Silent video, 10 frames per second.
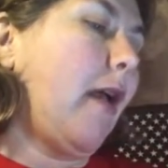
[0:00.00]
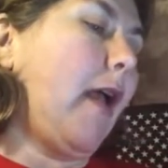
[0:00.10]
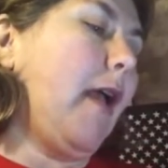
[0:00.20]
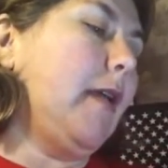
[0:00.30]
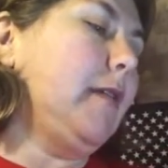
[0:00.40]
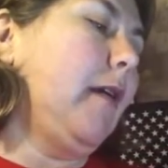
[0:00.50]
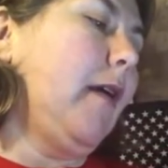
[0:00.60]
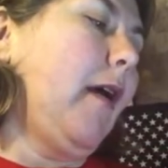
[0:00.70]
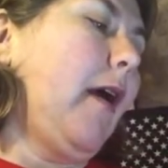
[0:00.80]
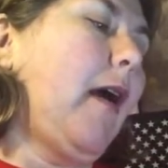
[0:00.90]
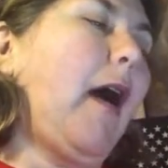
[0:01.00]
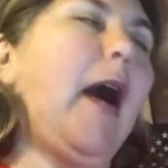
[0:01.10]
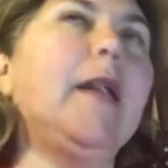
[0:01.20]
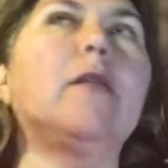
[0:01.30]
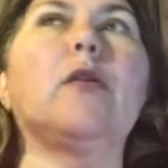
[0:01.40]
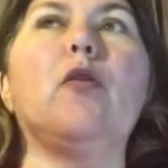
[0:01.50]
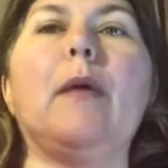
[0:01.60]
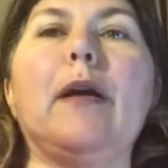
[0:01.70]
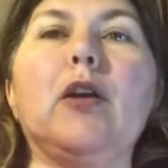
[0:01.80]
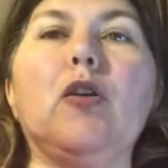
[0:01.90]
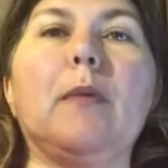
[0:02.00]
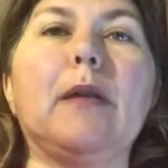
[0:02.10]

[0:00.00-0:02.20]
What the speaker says: and I don't know about you,